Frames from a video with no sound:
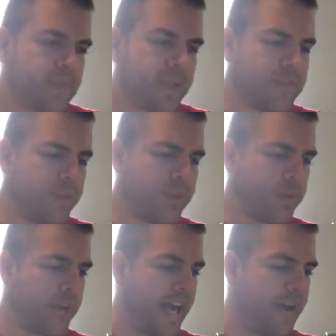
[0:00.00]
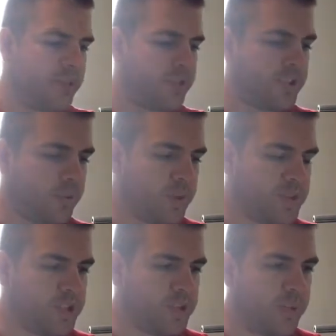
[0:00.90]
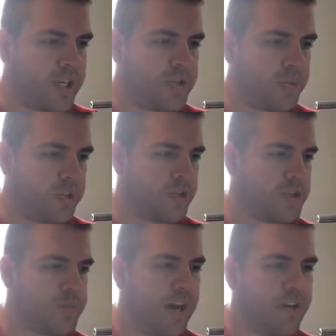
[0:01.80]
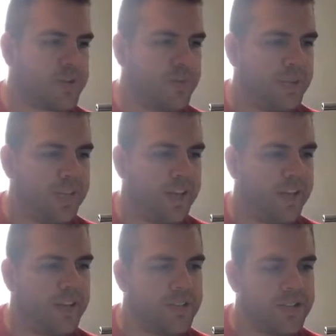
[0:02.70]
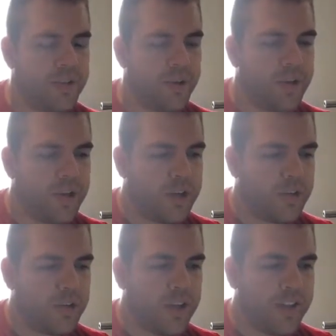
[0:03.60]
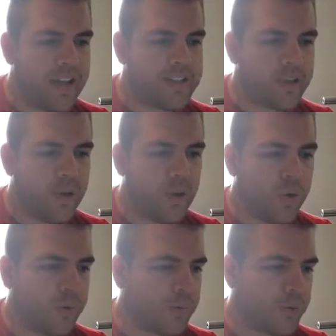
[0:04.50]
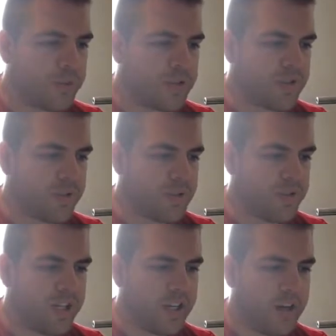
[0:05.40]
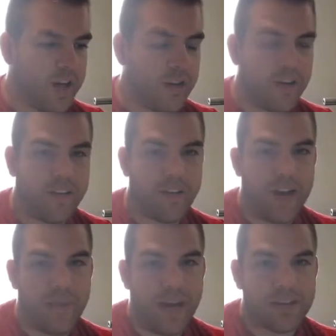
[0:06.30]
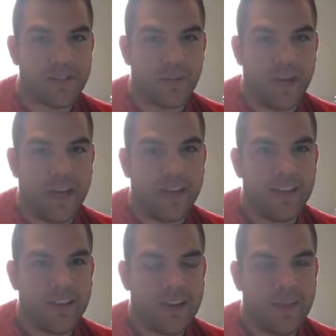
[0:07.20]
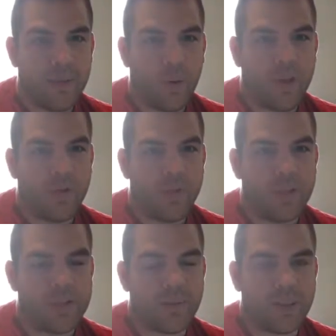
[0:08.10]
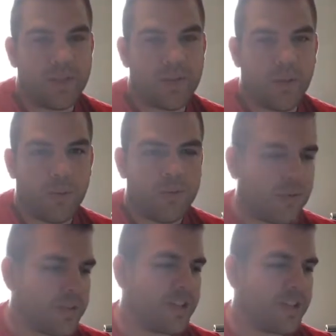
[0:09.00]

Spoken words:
something were to happen to you, what situation would your spouse be in? And so really that's the whole purpose of this video. I know that if I passed away, my wife would be in some big trouble.